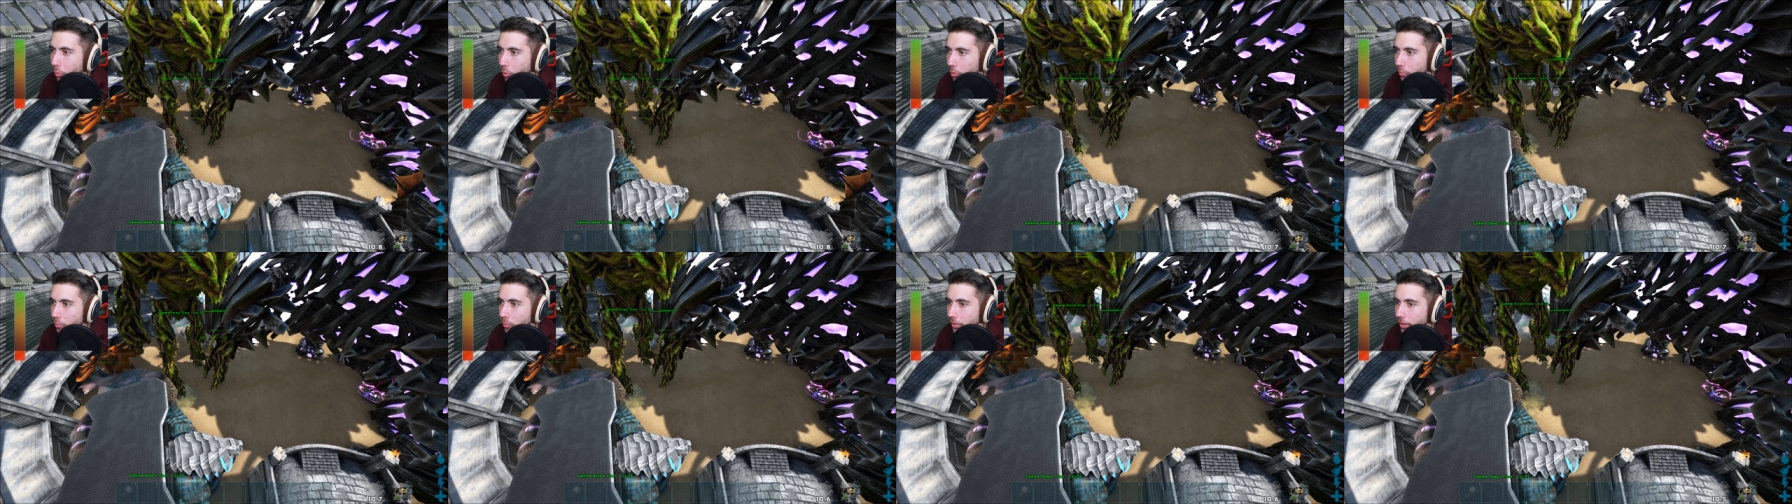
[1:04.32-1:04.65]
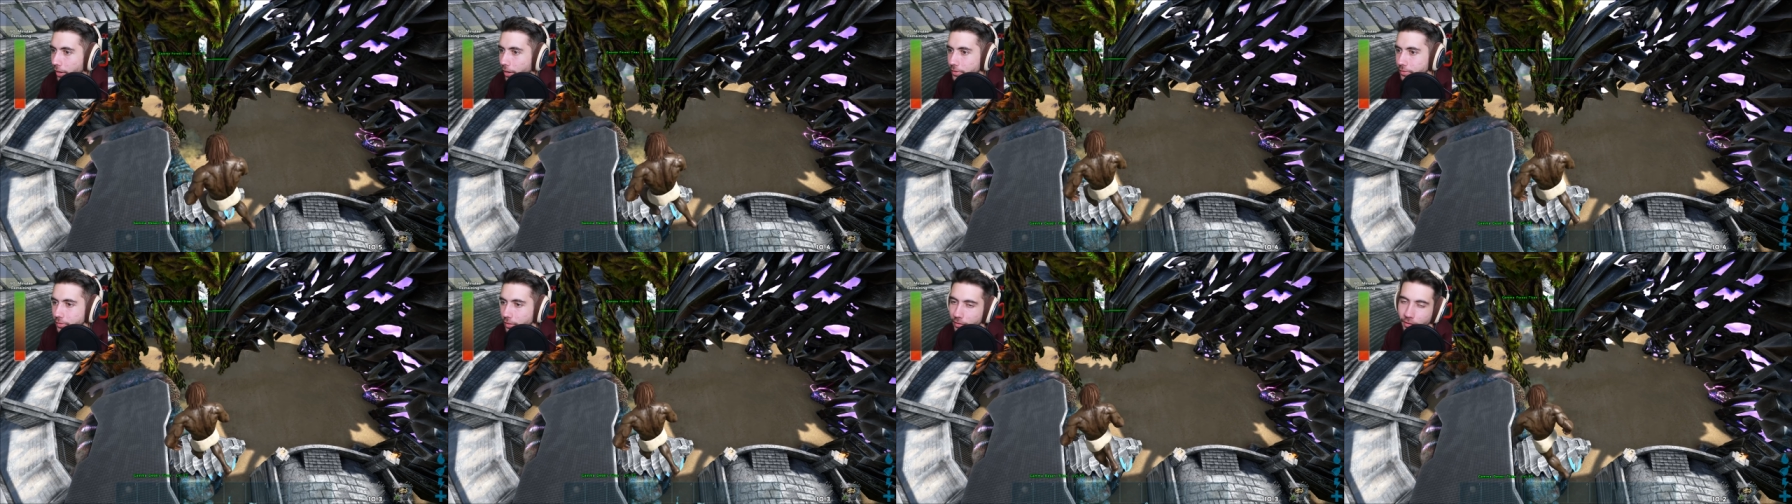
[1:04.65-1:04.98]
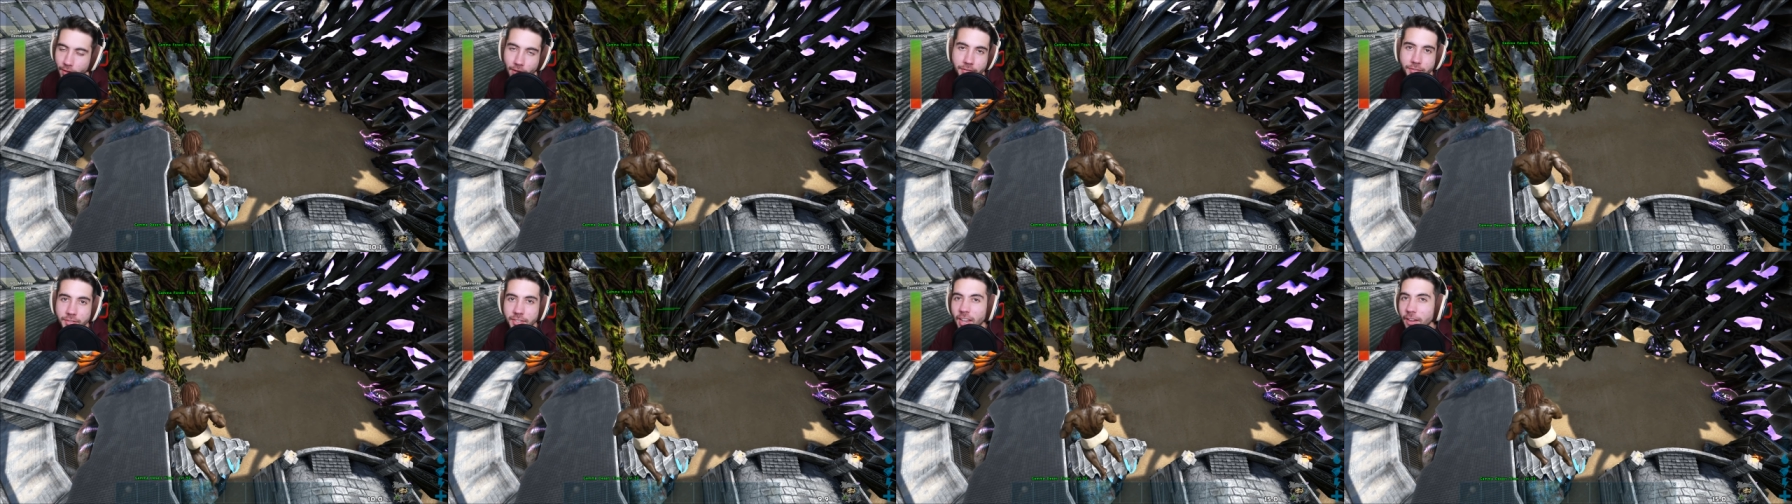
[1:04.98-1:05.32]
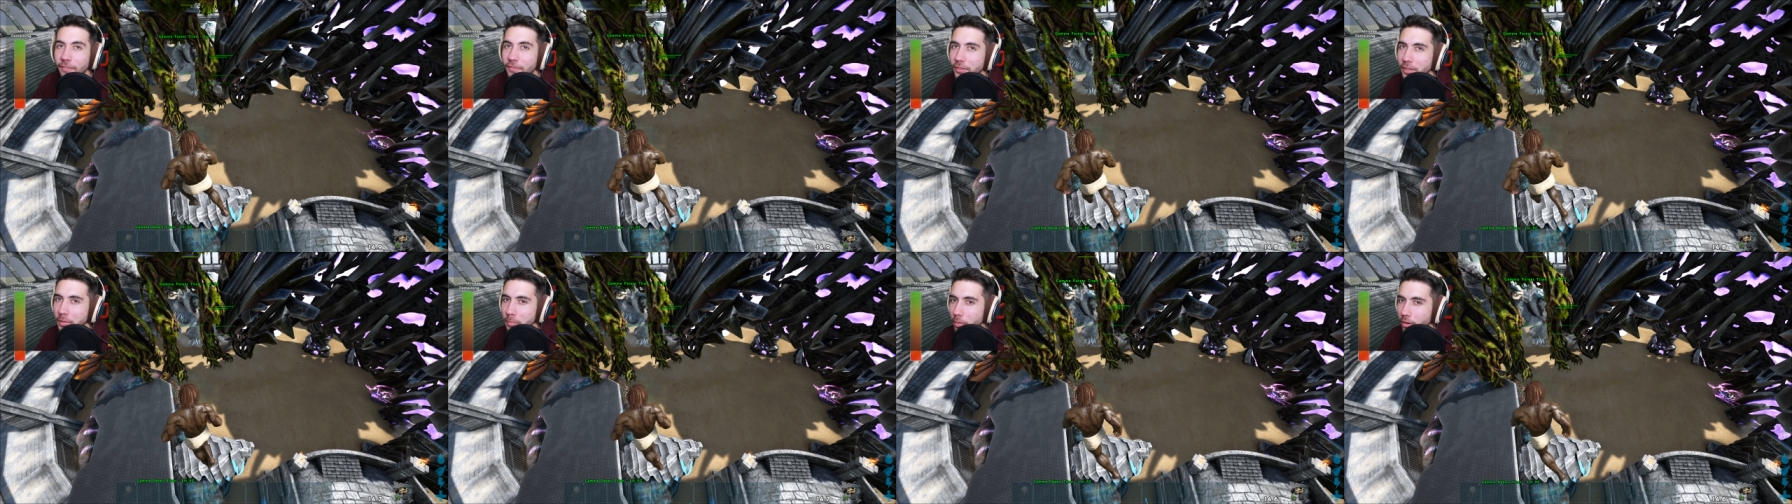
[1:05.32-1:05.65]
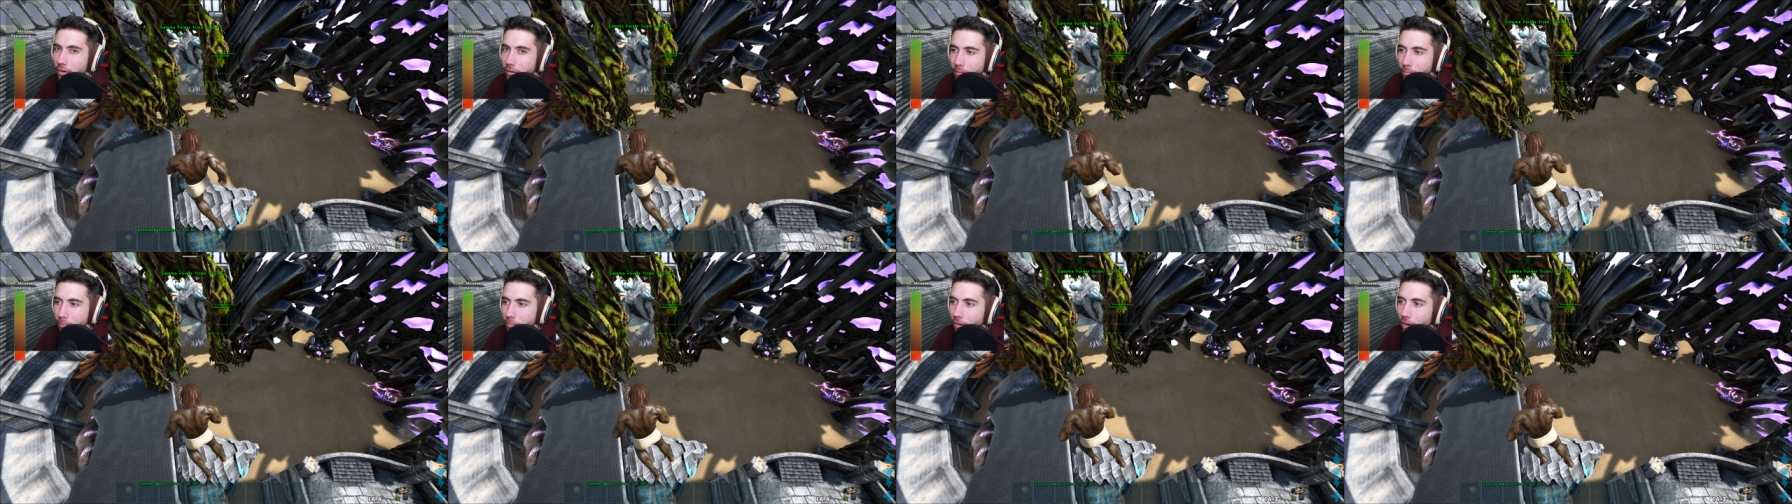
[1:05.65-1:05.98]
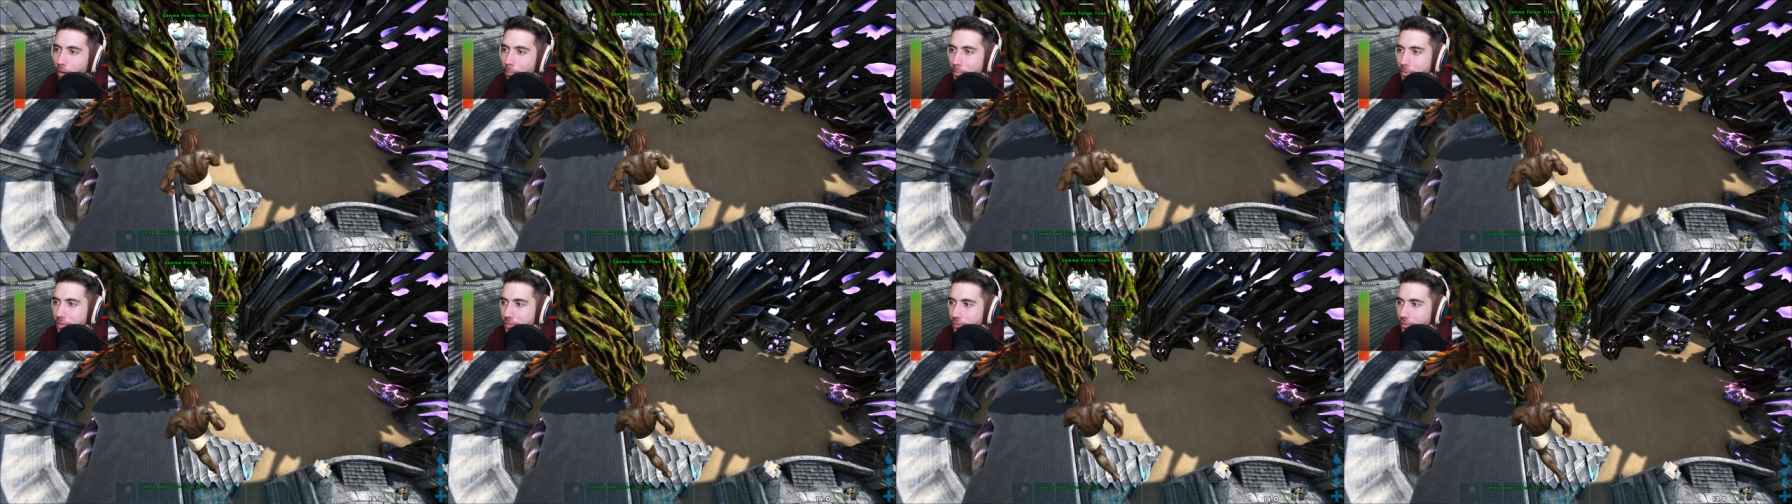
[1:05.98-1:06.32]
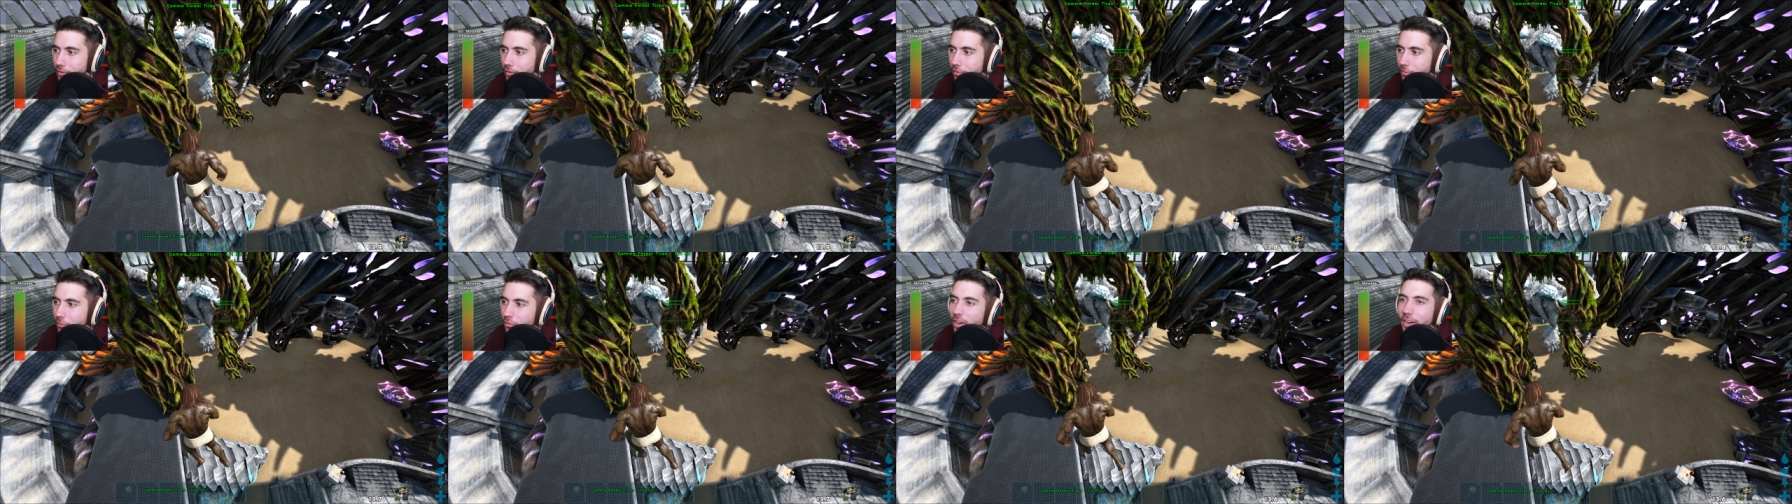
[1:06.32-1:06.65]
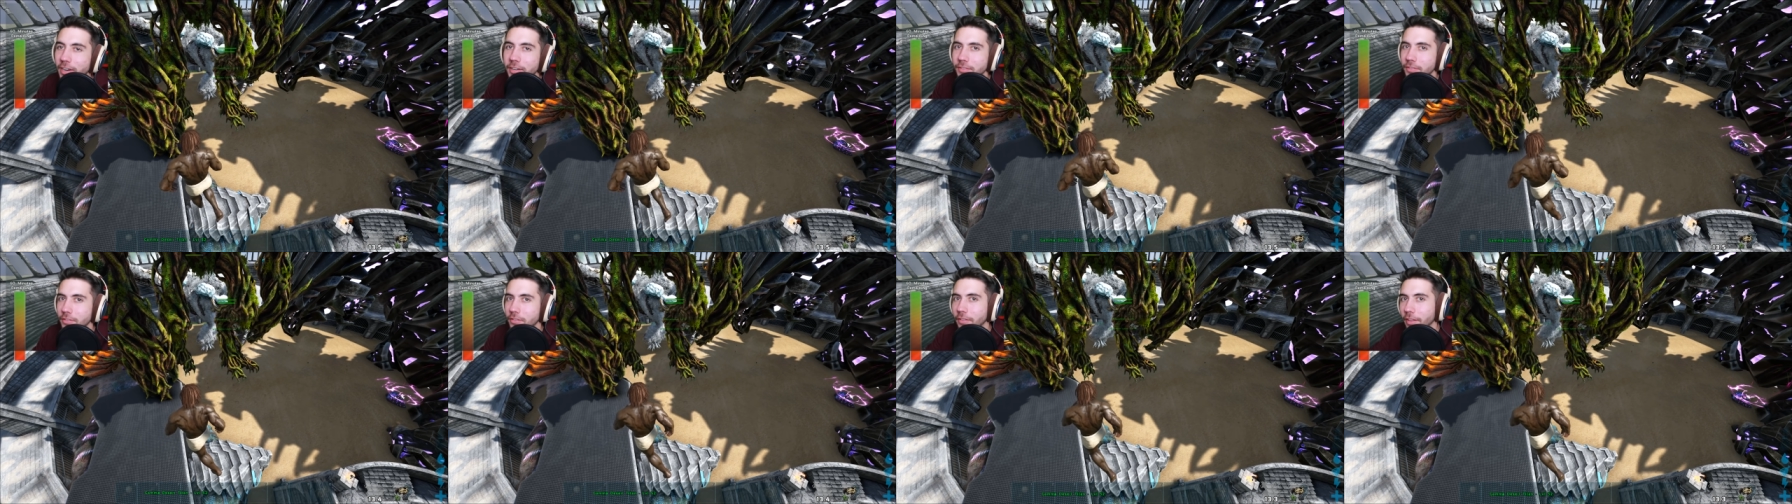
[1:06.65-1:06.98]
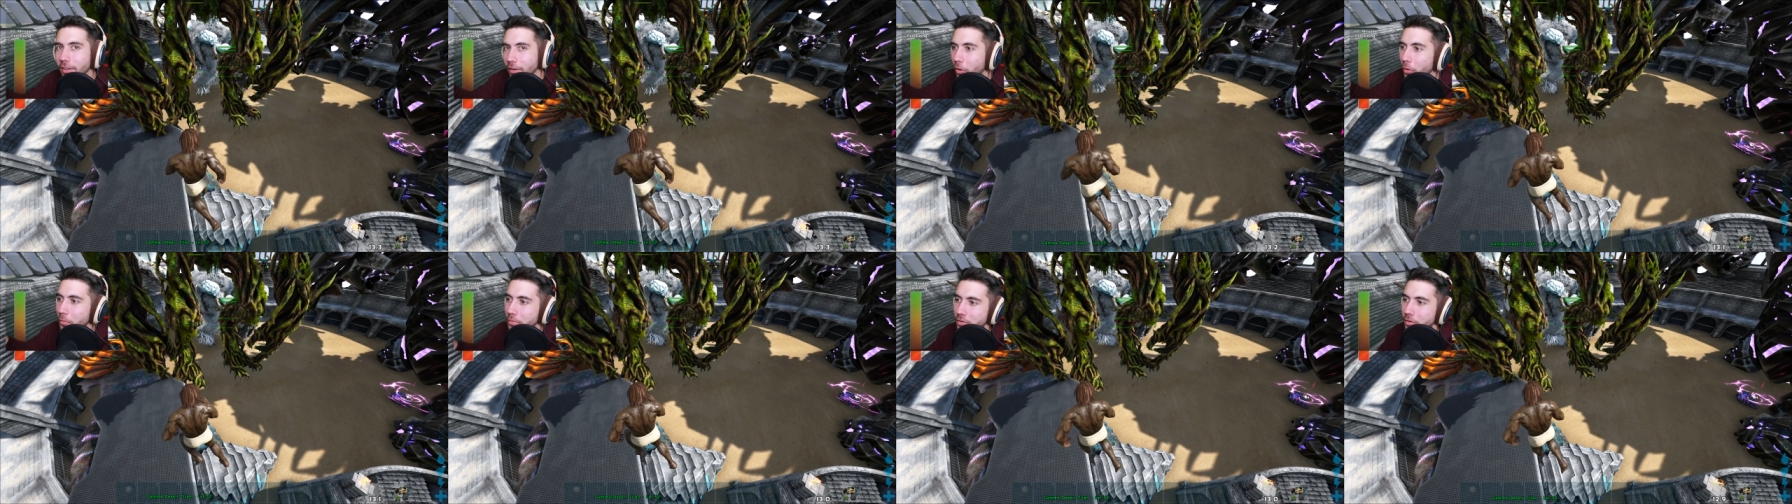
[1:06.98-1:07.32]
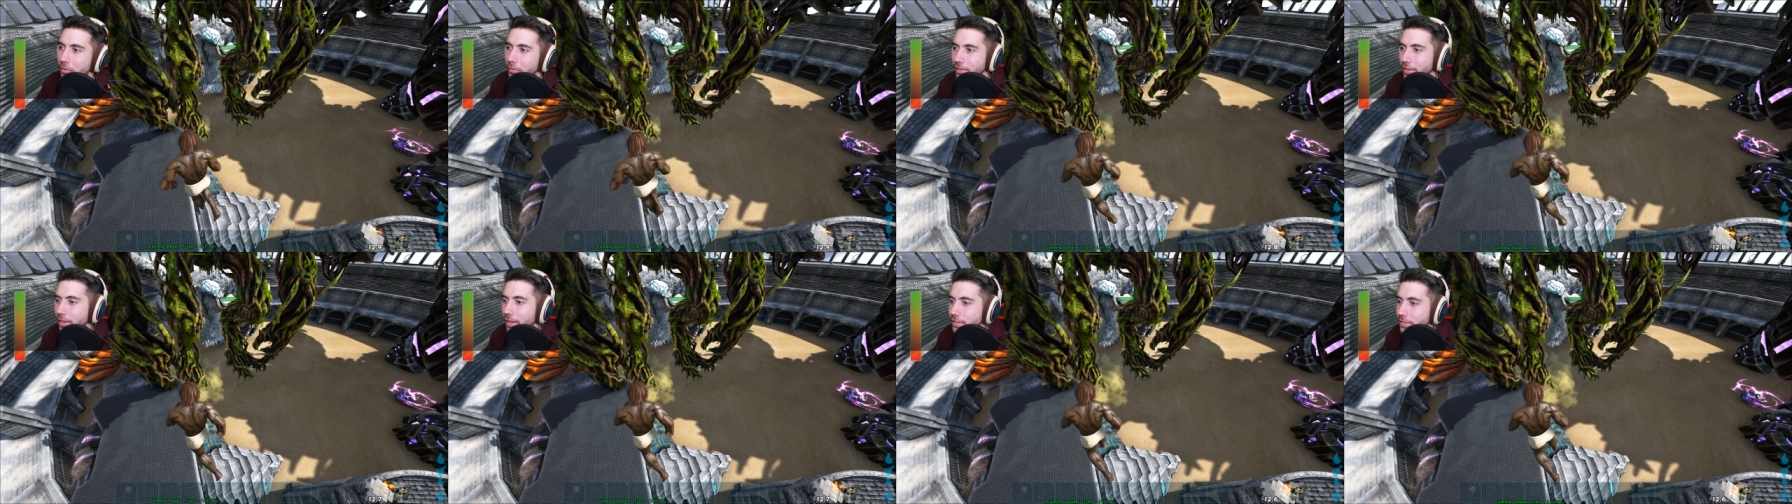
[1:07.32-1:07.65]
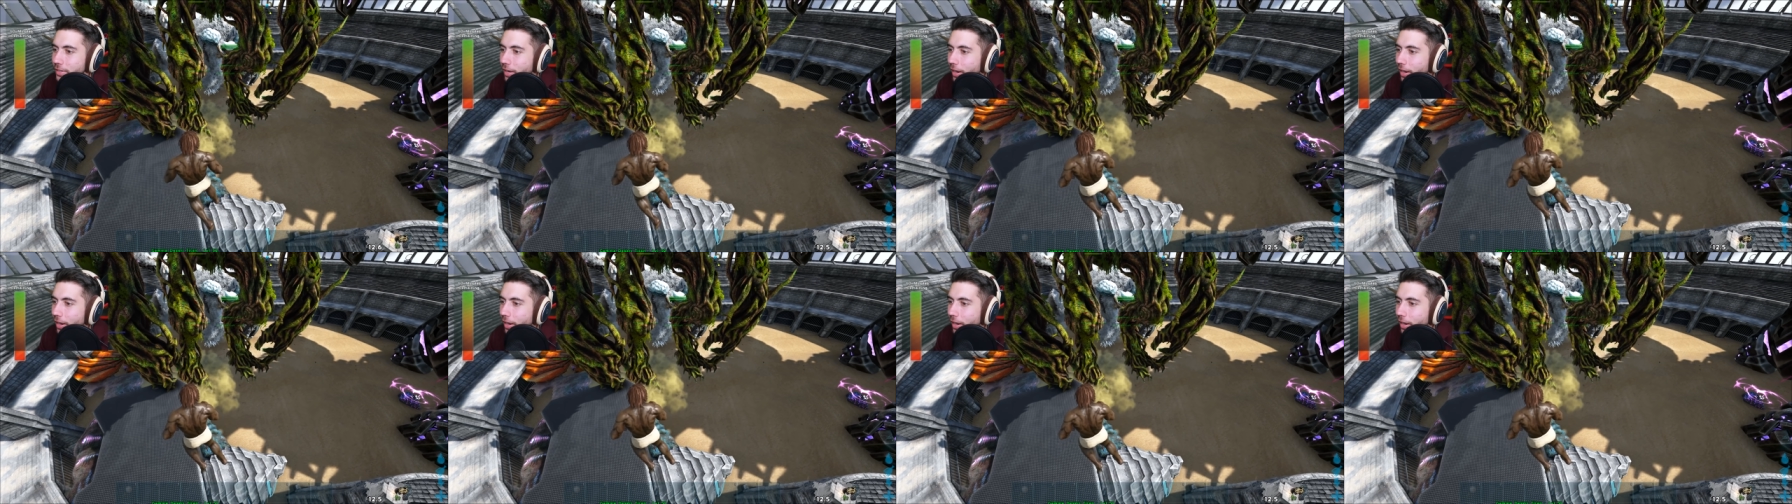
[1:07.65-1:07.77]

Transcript: horrible, guys. I, I, see, I feel like part of the problem is they're friends. They're like, oh, you know, the King